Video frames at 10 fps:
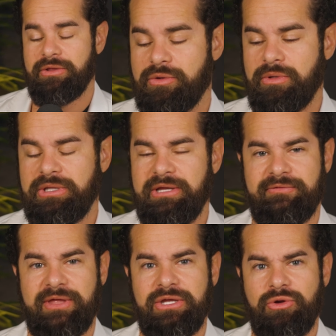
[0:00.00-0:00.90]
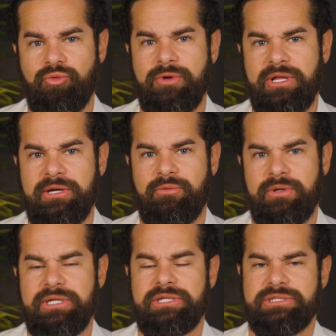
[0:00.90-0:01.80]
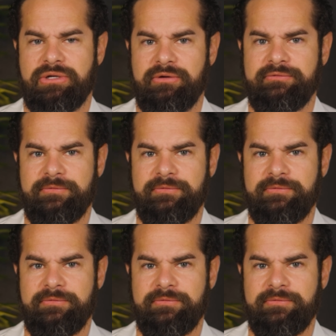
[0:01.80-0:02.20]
the relief that you really, really deserve.